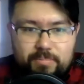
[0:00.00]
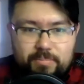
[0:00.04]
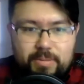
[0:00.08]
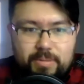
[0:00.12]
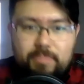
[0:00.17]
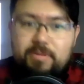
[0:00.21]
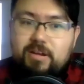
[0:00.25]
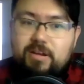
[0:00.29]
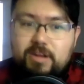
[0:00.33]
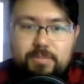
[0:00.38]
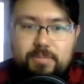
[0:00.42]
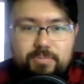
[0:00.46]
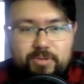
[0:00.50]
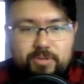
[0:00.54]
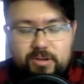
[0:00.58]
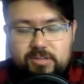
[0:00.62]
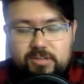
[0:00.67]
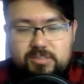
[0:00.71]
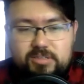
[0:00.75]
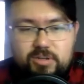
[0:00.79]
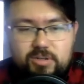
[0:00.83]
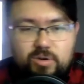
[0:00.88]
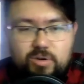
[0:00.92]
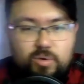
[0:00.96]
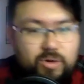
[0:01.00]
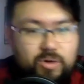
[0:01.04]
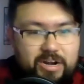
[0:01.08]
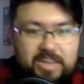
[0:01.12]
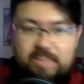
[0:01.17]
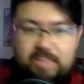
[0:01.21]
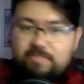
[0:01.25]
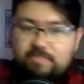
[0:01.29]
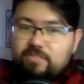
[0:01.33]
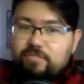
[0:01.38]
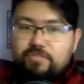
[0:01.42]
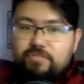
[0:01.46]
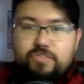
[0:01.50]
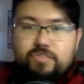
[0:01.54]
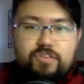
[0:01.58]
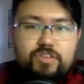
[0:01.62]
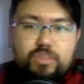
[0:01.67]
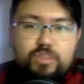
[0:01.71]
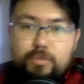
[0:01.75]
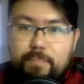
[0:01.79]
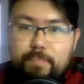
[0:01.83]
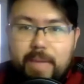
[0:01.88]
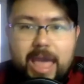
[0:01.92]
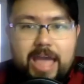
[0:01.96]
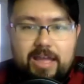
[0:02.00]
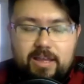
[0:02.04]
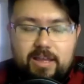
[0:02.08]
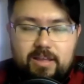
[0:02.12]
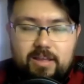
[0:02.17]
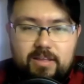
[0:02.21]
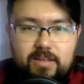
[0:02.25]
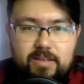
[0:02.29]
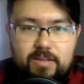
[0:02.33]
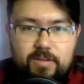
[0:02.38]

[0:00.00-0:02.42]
maybe a couple years ago or even further back